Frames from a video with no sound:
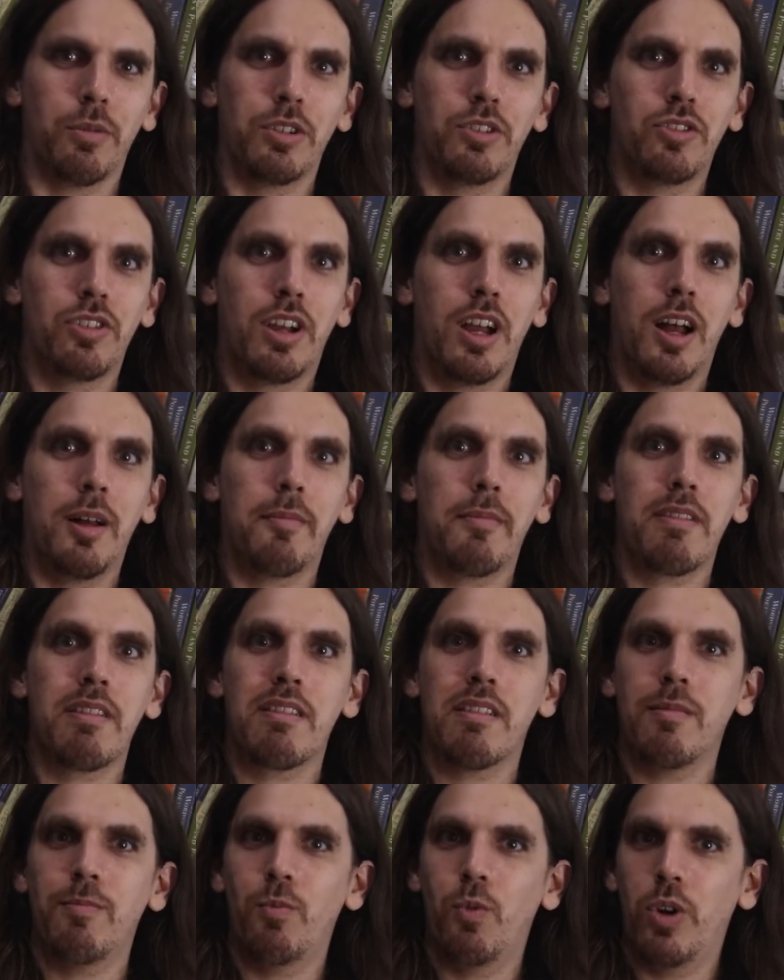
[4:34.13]
which comes
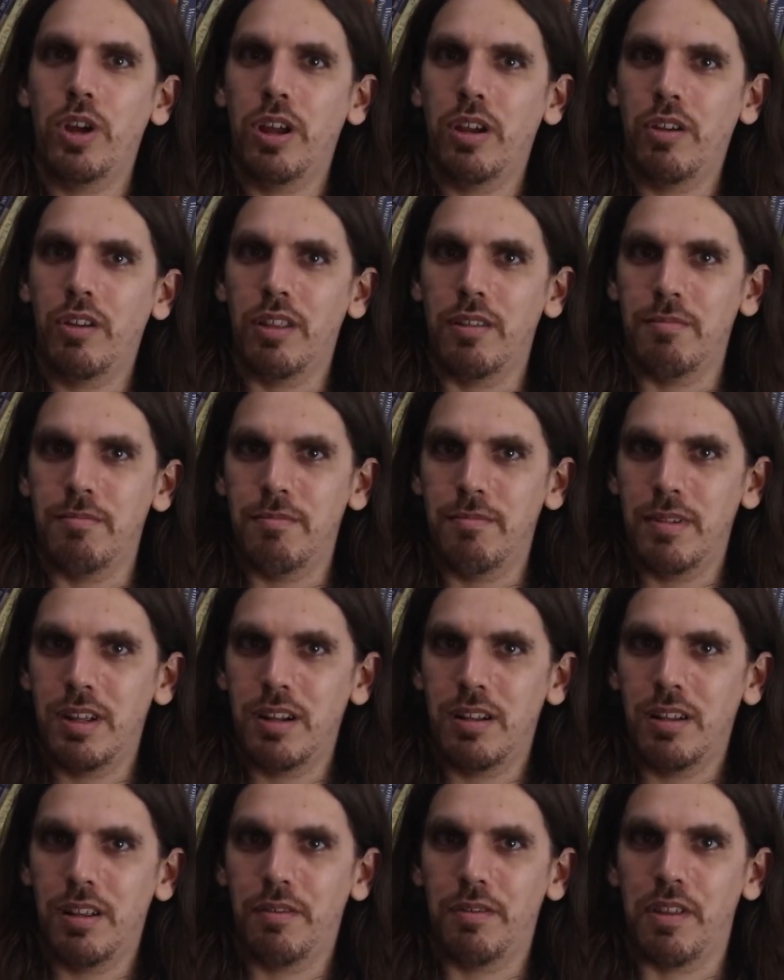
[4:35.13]
somewhere in the
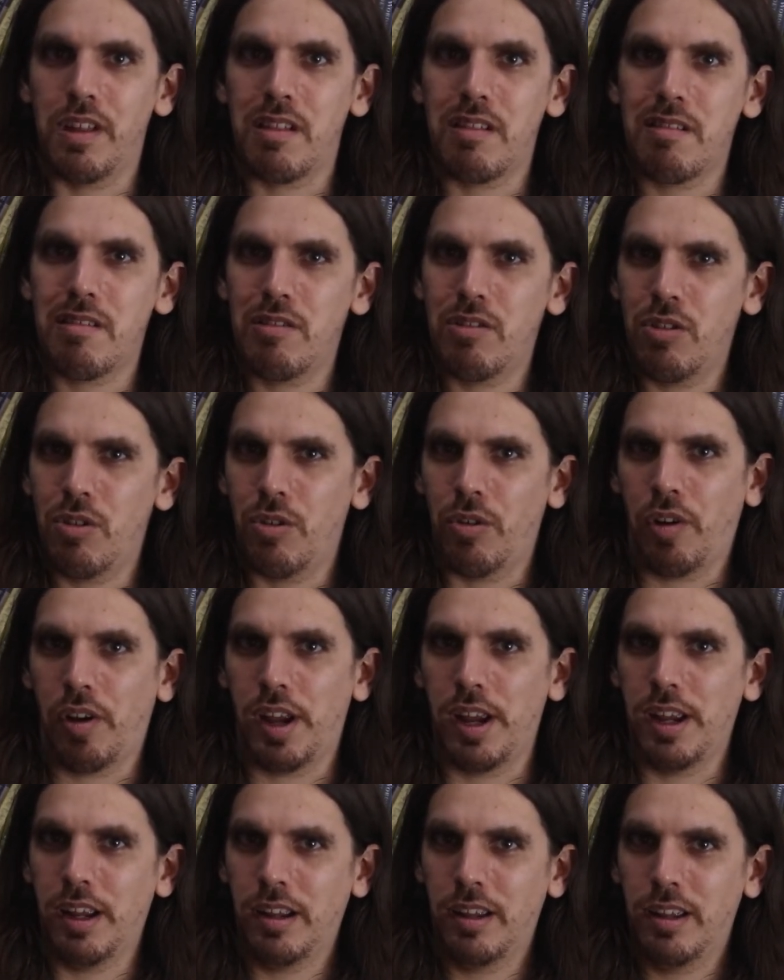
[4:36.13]
middle of the
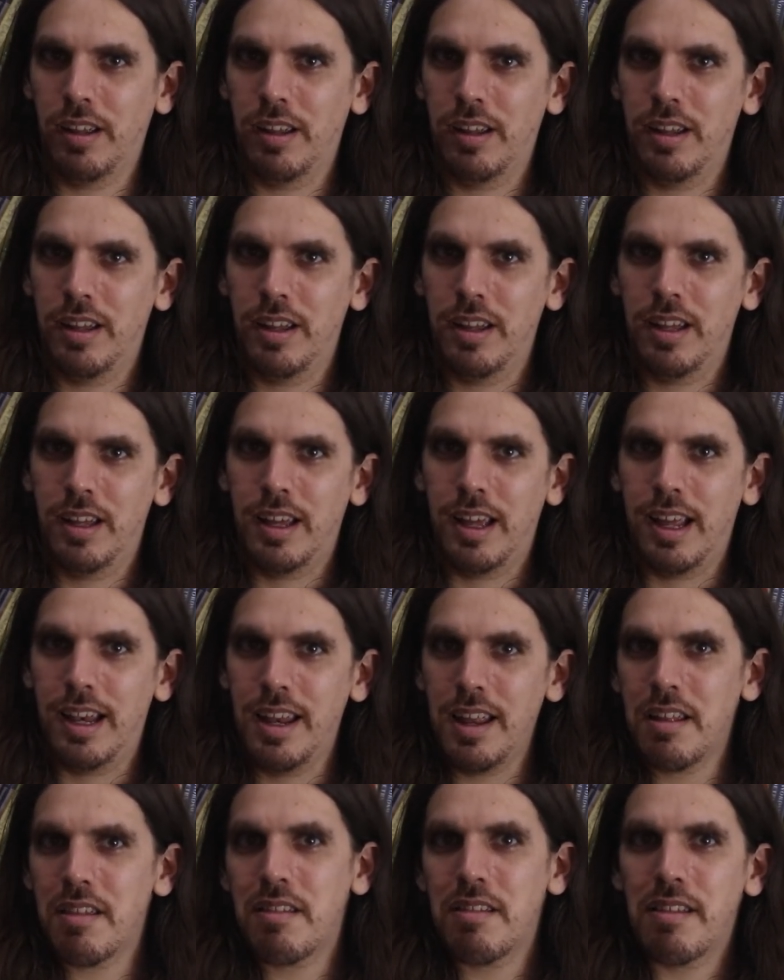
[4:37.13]
story,
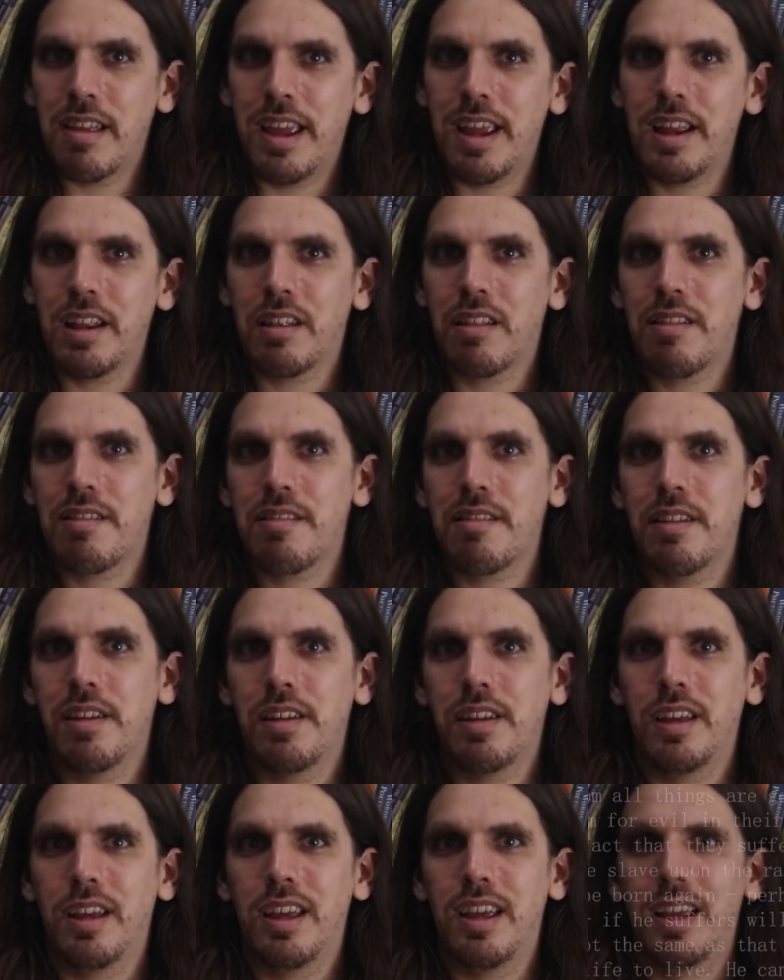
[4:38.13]
and it states,